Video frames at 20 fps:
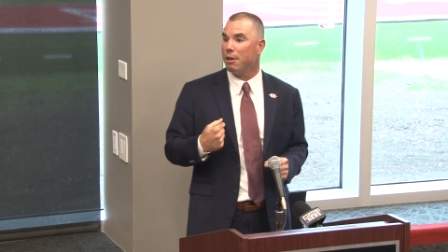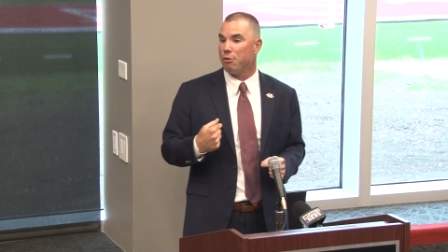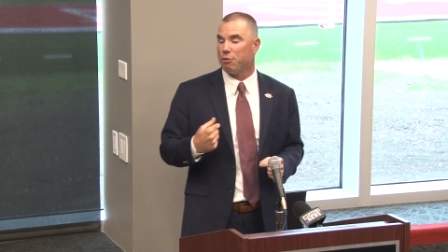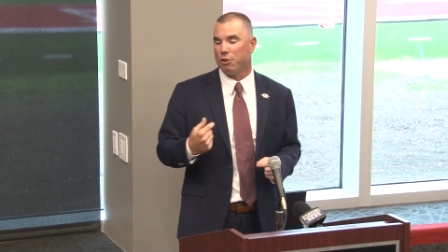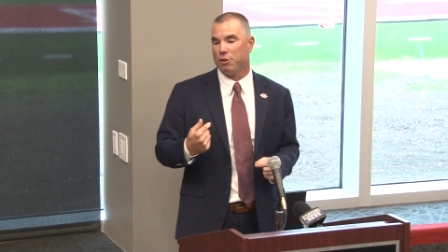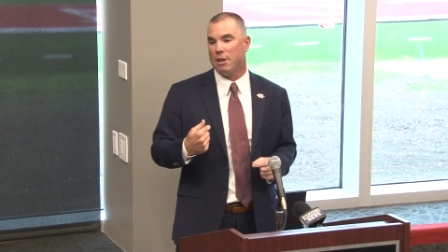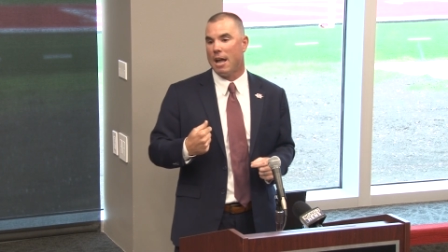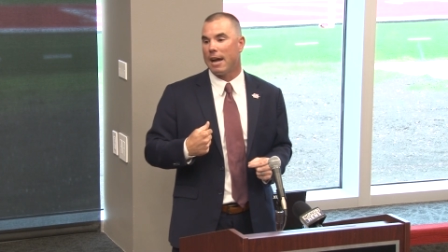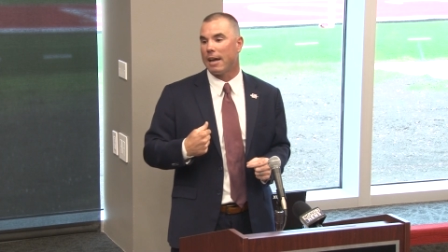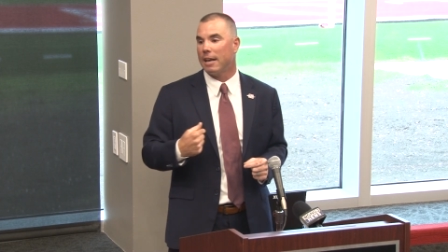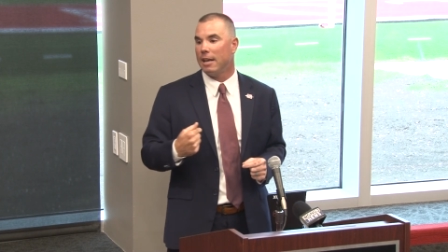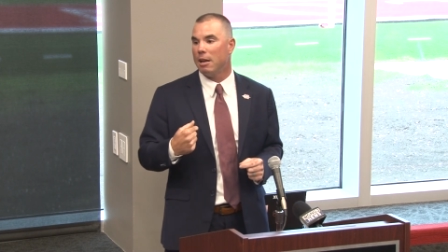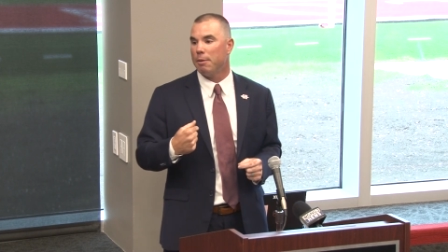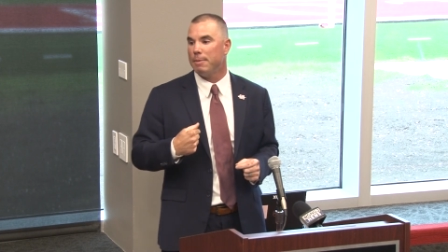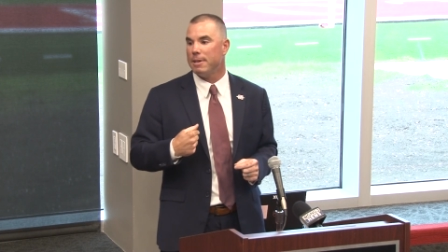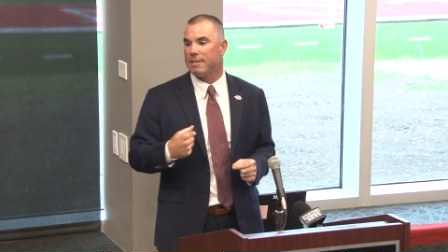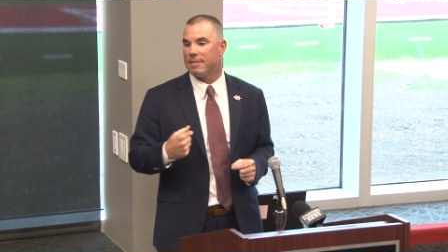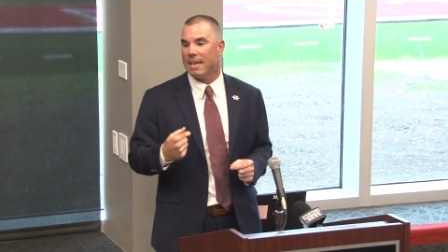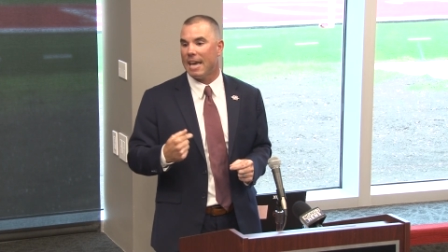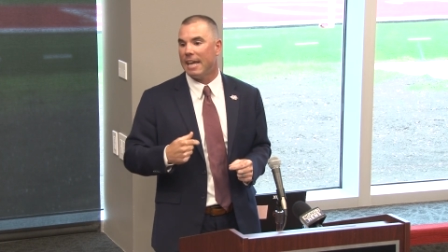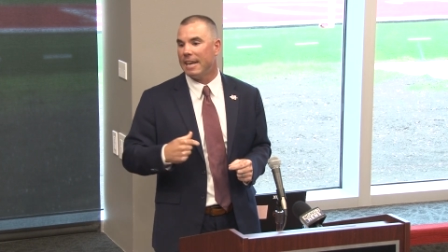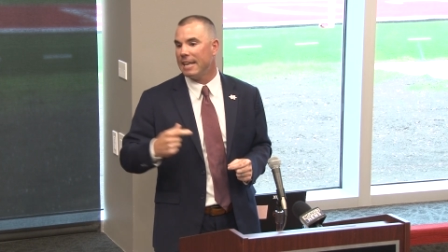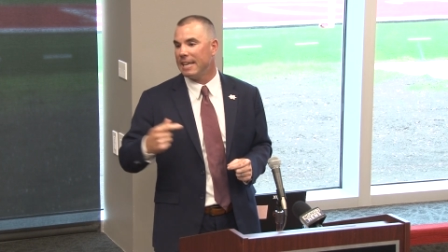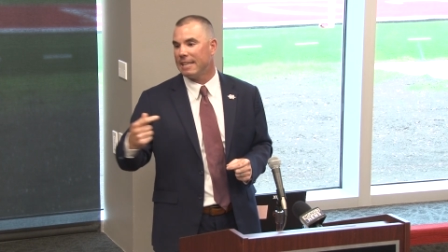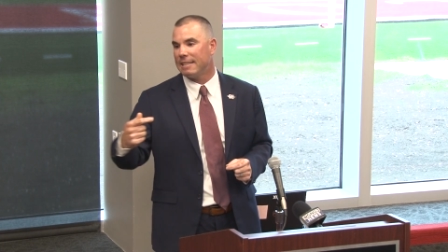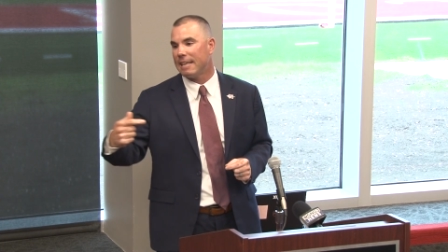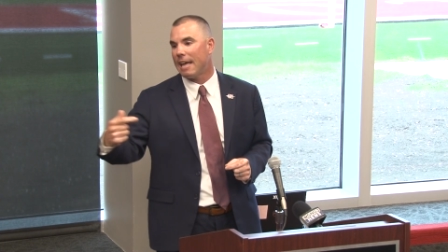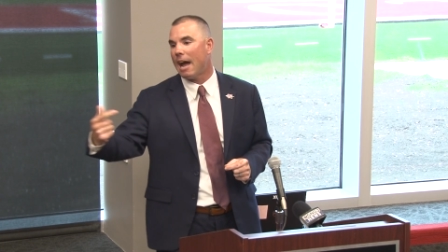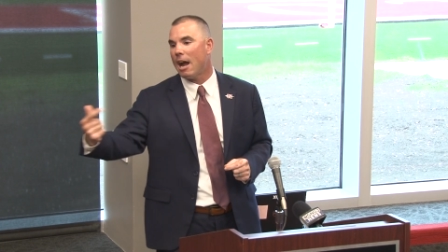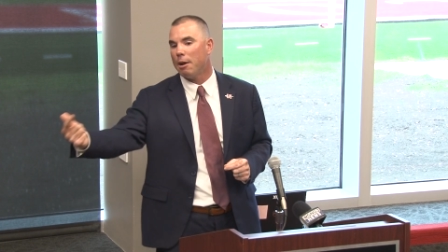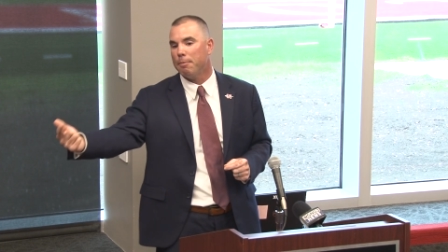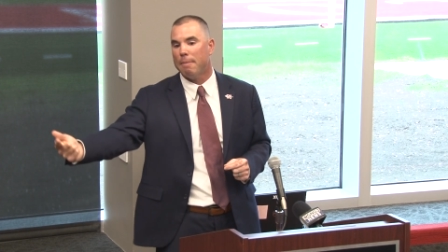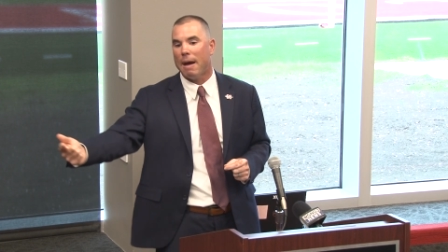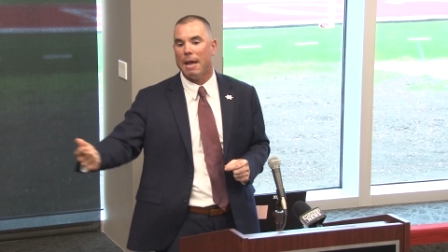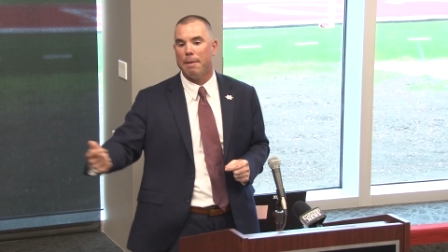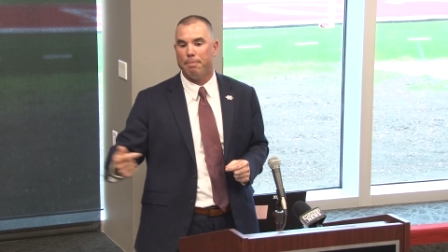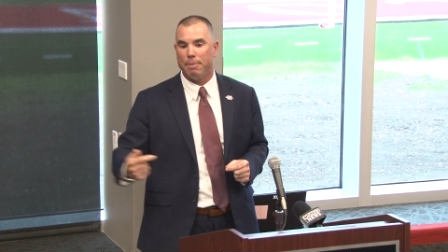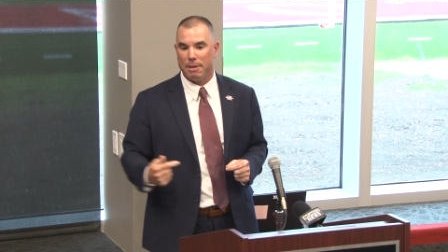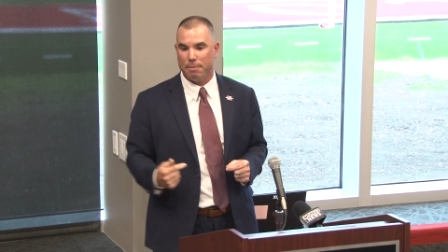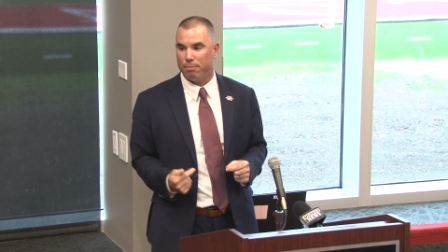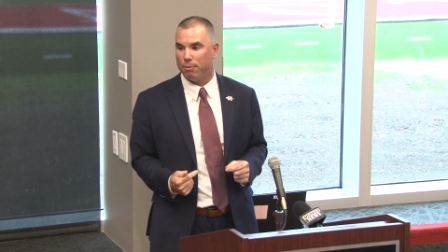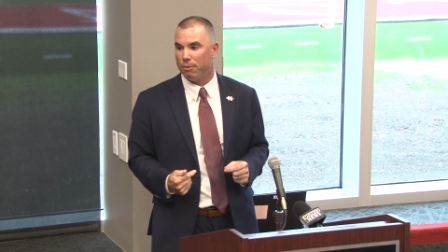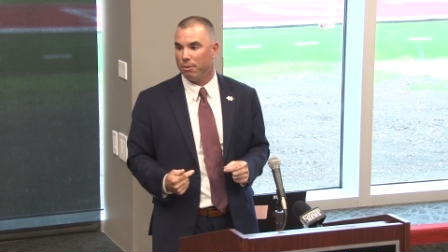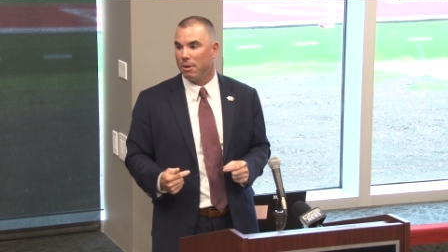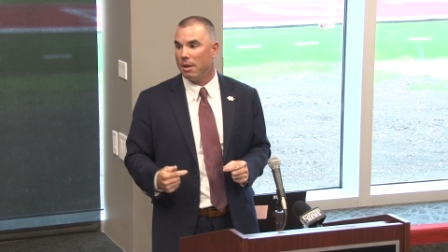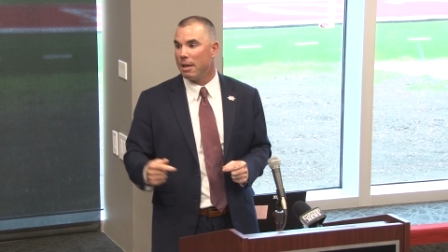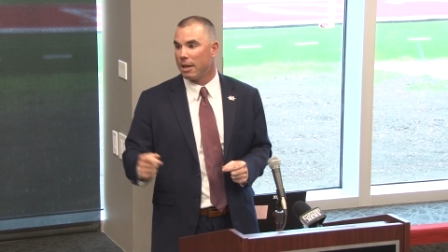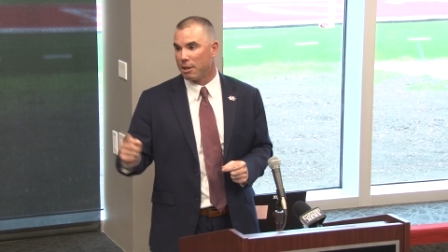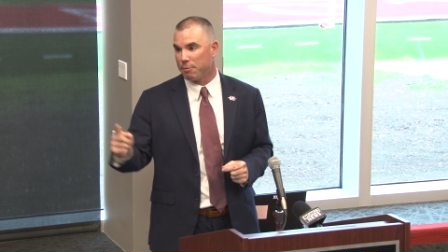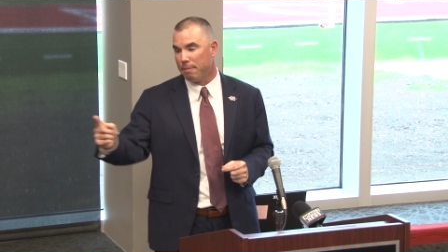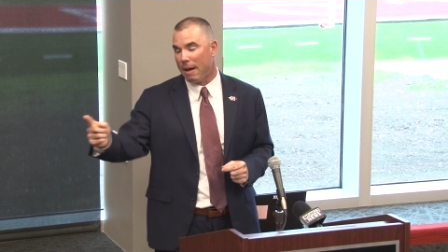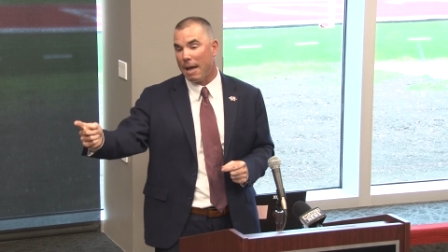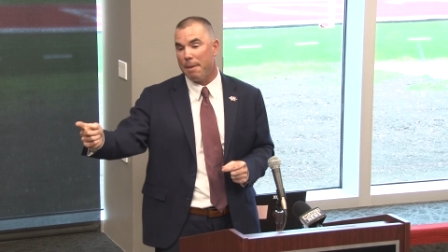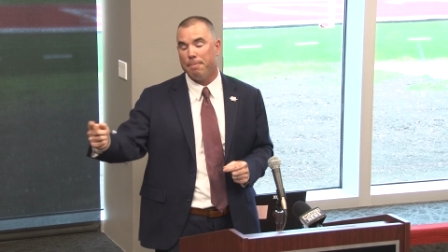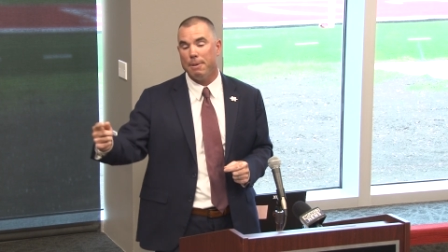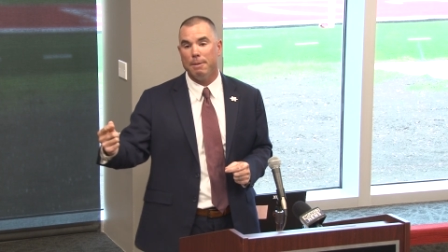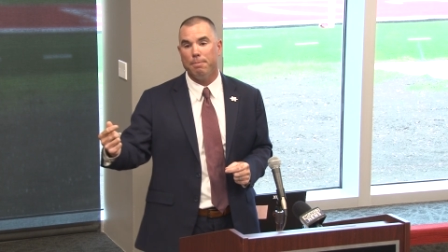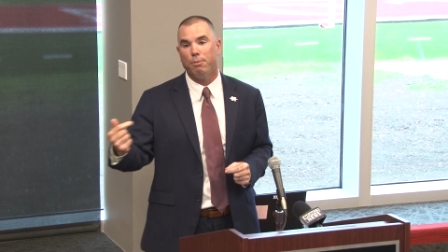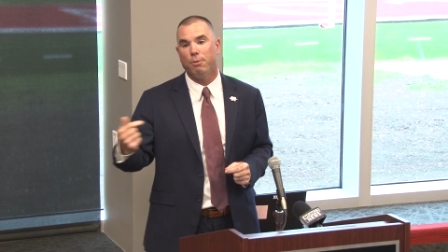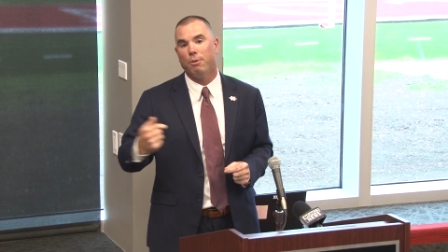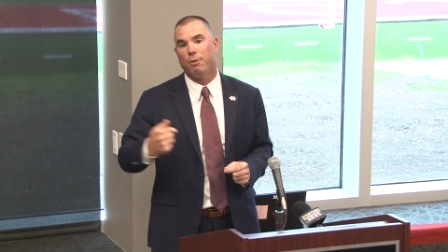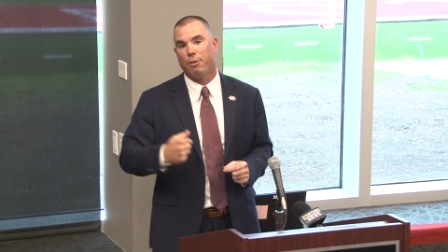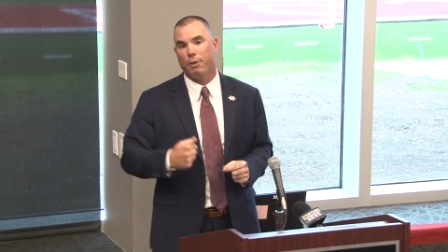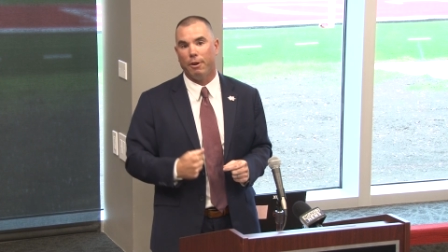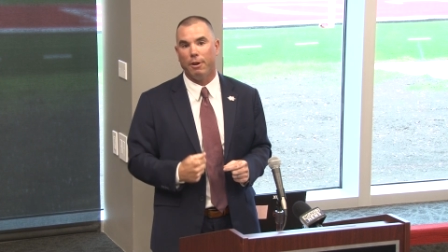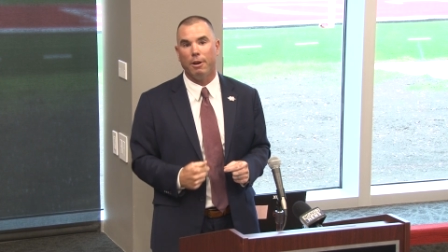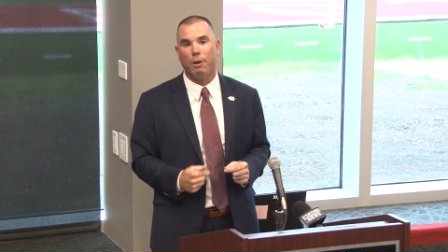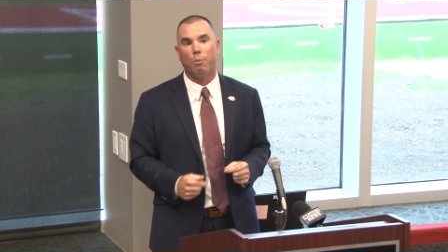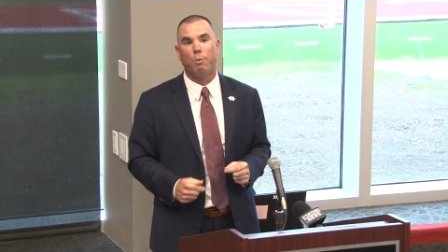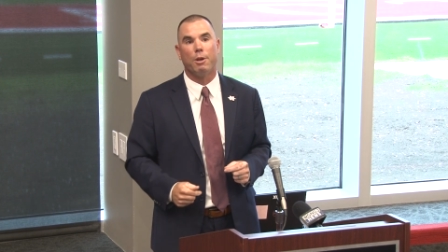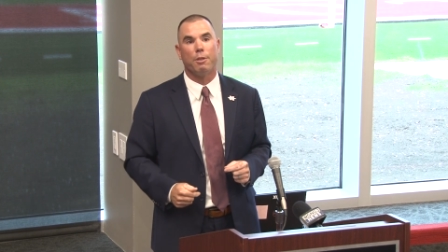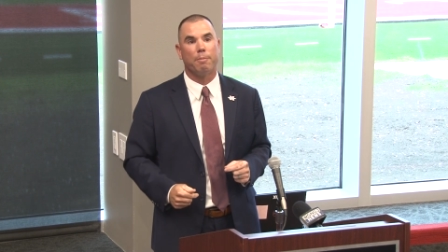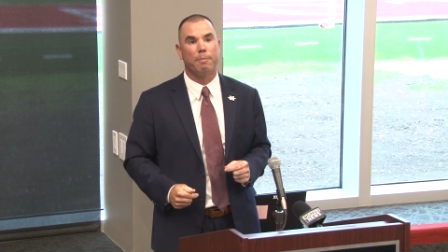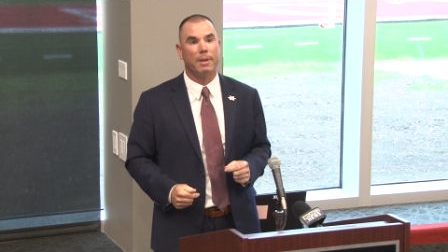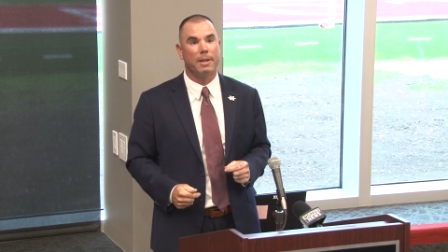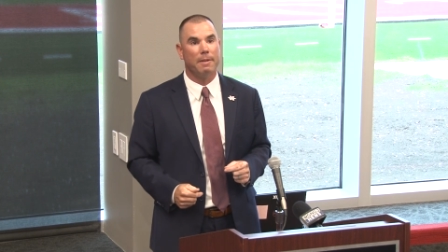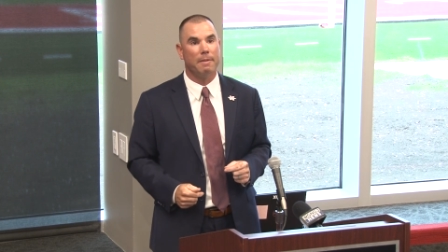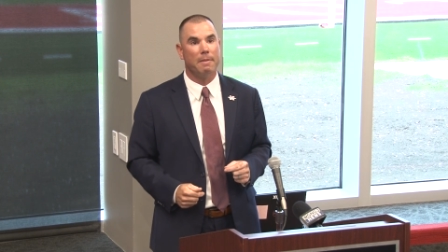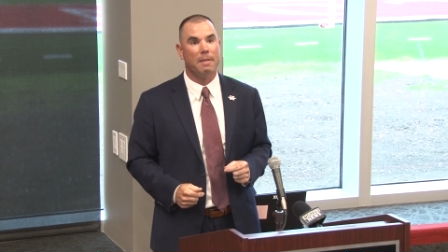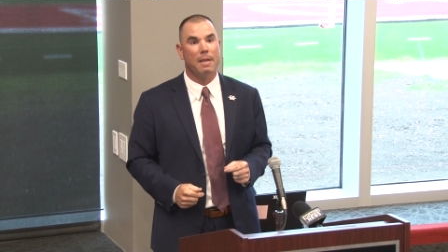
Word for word: So you're not going to hear me say I didn't get to hire my people because my people, they're here with me.